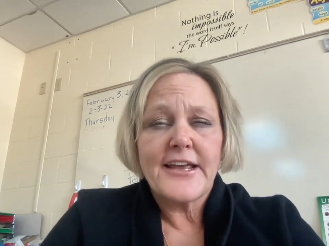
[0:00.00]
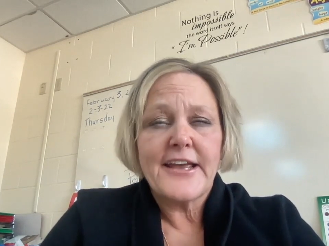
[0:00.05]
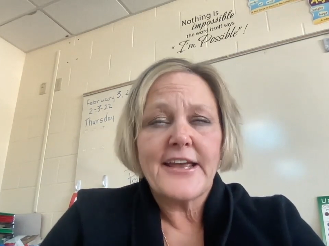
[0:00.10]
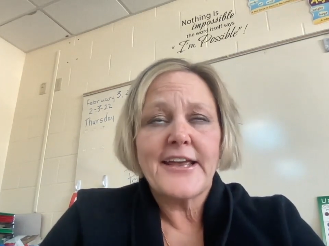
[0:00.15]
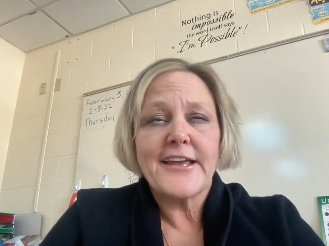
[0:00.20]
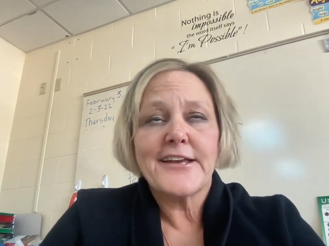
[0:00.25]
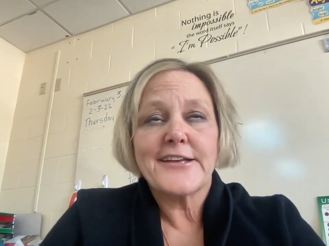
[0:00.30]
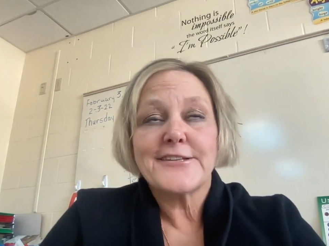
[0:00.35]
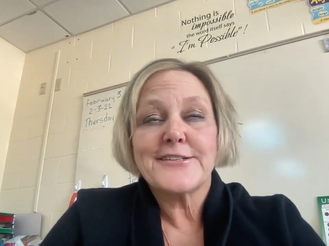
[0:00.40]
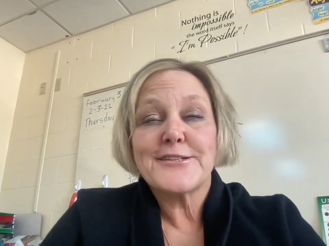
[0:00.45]

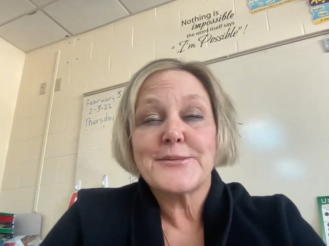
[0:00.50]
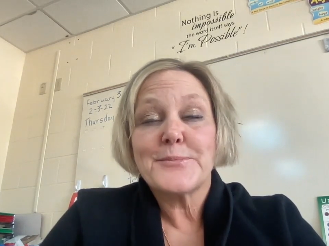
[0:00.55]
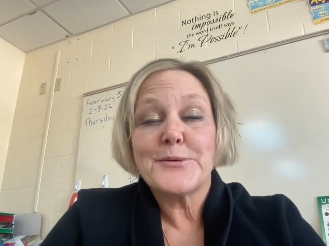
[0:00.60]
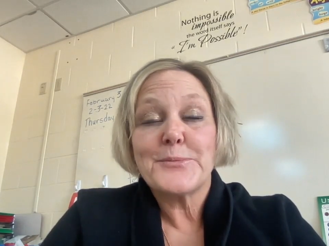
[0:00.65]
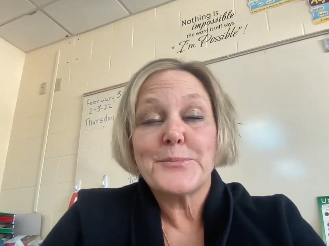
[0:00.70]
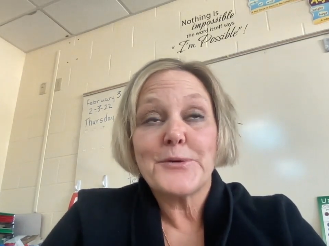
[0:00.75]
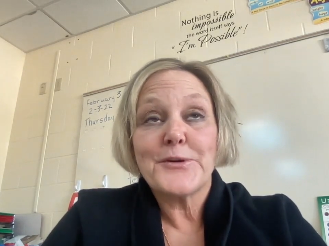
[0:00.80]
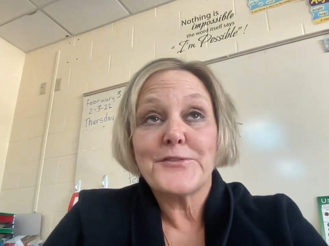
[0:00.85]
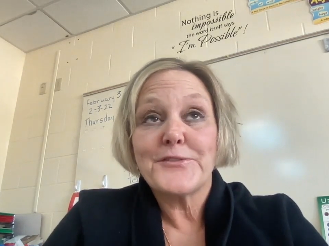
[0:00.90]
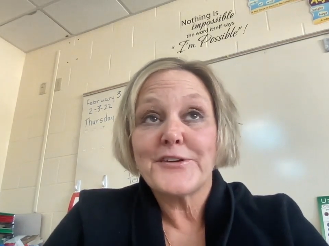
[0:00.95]
And to be
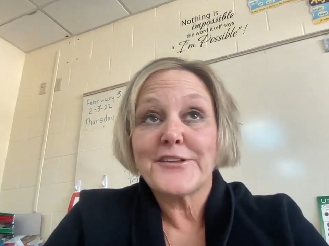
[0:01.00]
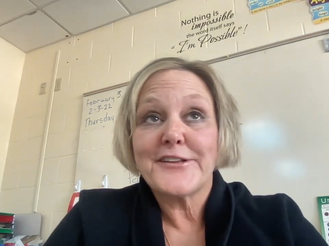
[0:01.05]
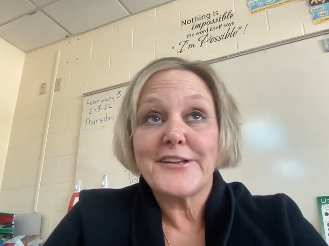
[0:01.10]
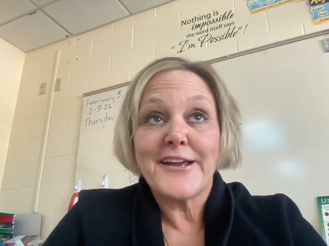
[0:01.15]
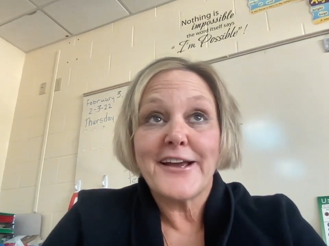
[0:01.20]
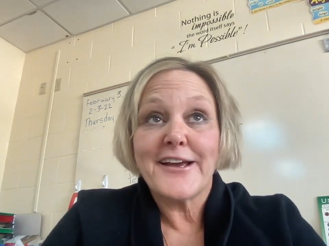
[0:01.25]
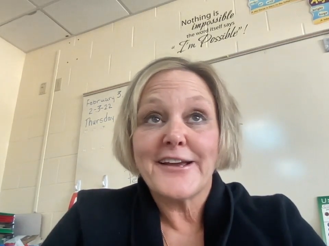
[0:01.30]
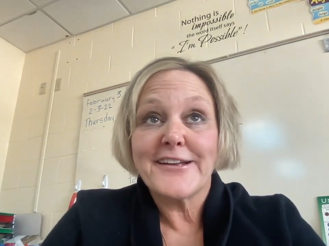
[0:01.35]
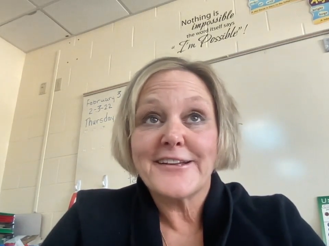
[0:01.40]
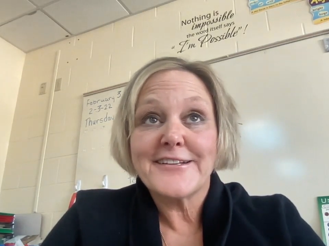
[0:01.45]
perfectly
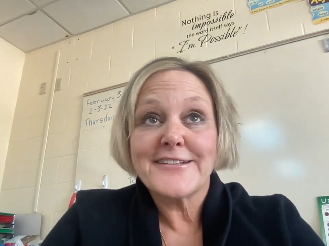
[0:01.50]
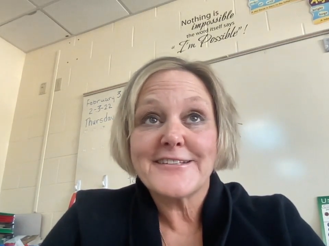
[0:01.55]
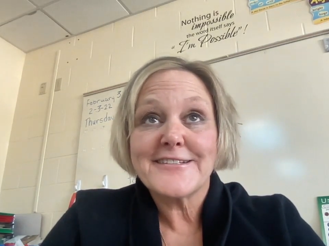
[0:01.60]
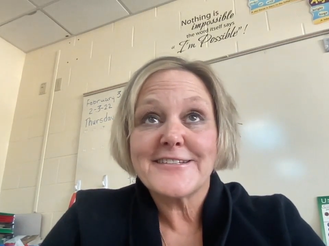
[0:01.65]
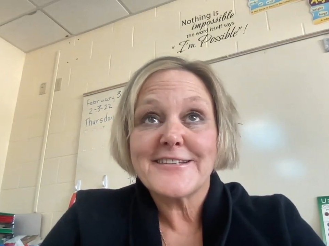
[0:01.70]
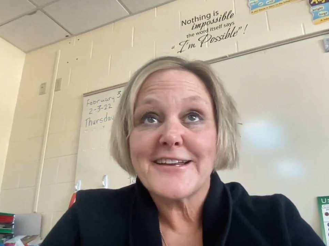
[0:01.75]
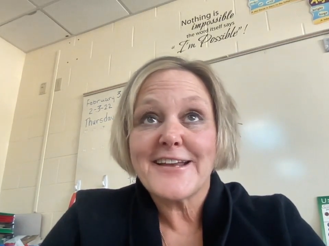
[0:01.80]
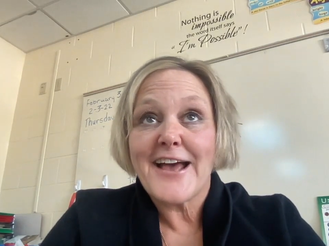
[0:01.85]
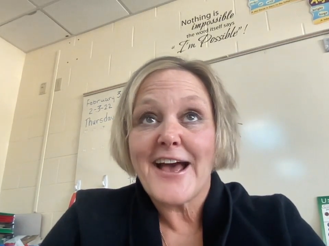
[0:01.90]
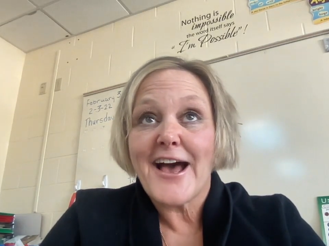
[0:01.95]
honest,
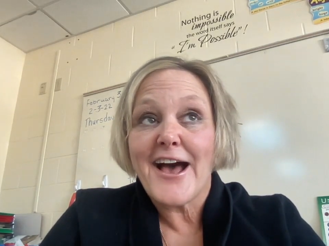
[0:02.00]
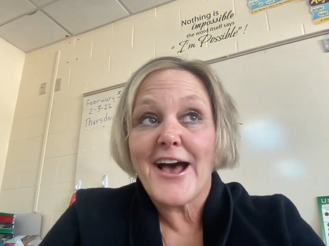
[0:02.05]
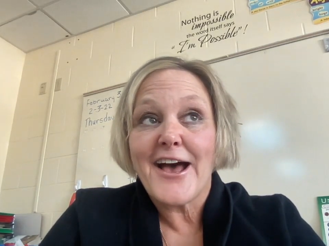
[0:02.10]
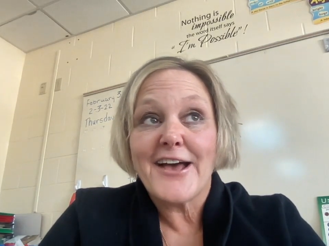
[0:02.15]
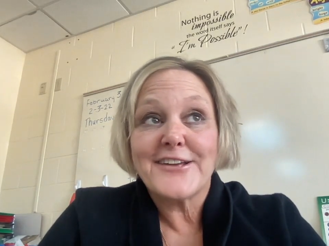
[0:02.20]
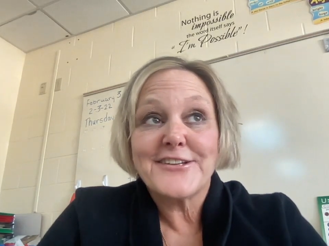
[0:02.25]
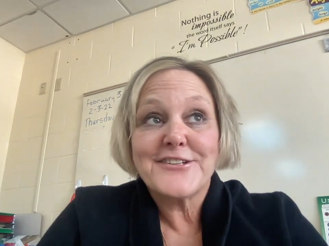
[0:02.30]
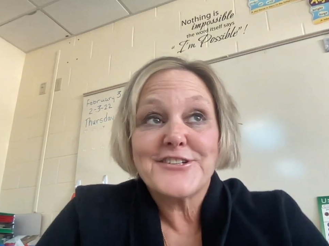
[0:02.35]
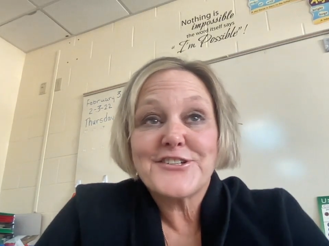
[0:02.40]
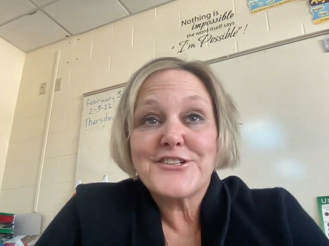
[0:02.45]

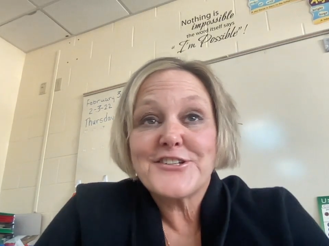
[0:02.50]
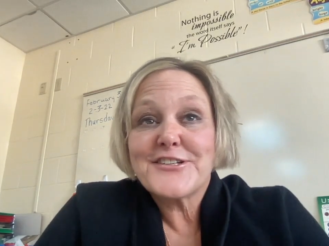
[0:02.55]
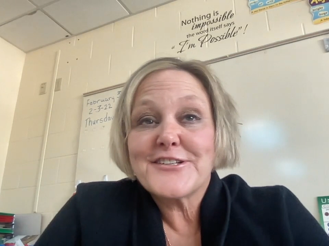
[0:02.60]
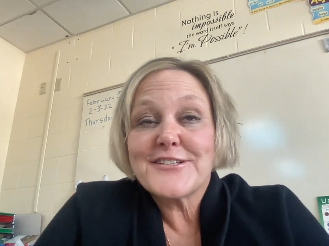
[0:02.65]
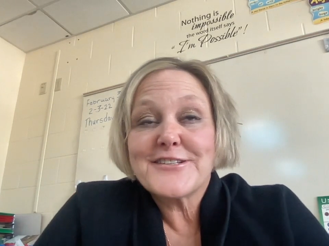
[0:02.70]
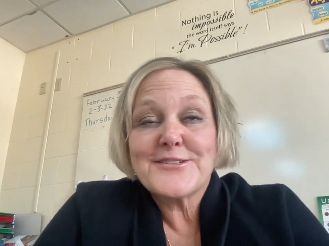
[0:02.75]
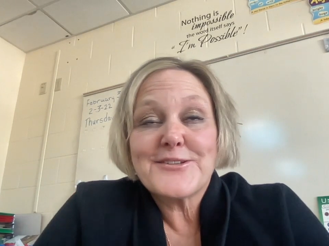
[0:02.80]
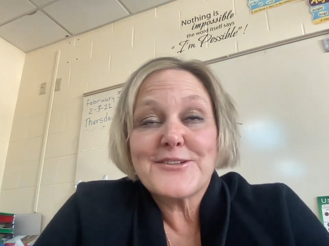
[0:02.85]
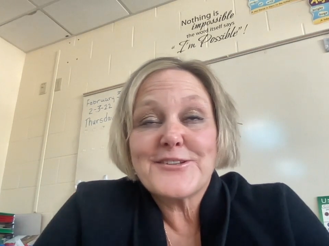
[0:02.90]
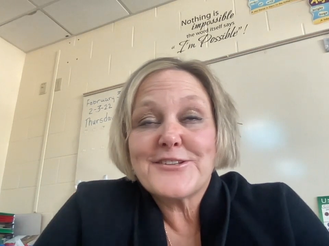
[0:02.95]
she
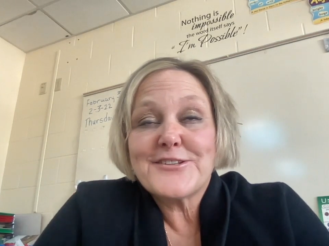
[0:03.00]
is